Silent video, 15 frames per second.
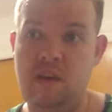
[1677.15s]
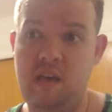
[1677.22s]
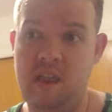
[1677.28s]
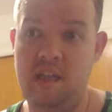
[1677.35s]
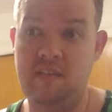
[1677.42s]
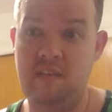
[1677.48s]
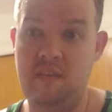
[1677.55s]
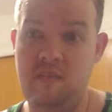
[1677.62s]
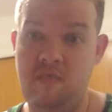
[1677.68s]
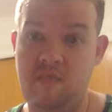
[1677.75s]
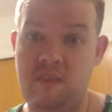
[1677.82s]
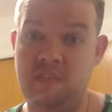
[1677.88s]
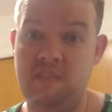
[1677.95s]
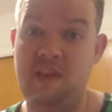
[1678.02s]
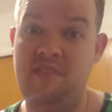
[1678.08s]
And it and,
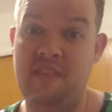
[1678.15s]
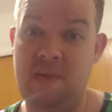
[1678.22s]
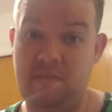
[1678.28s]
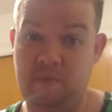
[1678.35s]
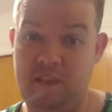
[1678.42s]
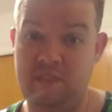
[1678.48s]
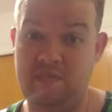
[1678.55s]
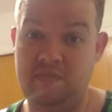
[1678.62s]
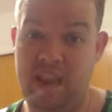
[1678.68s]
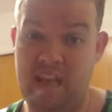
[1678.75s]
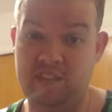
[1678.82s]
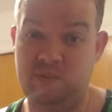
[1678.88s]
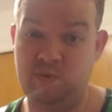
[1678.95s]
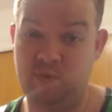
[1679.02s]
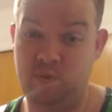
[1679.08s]
this, and that place, that
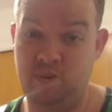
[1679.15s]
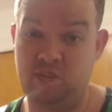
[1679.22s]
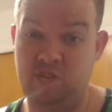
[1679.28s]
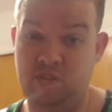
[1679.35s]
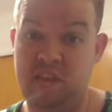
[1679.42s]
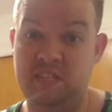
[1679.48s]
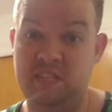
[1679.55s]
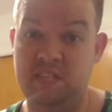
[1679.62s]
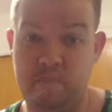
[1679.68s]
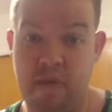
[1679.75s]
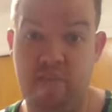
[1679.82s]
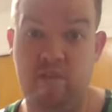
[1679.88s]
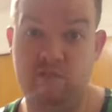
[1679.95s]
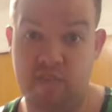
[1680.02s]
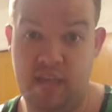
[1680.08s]
house was originally his
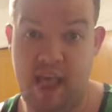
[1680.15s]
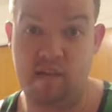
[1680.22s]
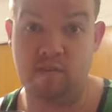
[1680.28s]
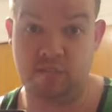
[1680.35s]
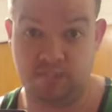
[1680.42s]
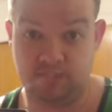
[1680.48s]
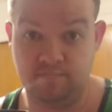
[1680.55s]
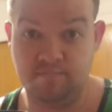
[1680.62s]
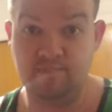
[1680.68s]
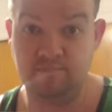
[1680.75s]
mother's house.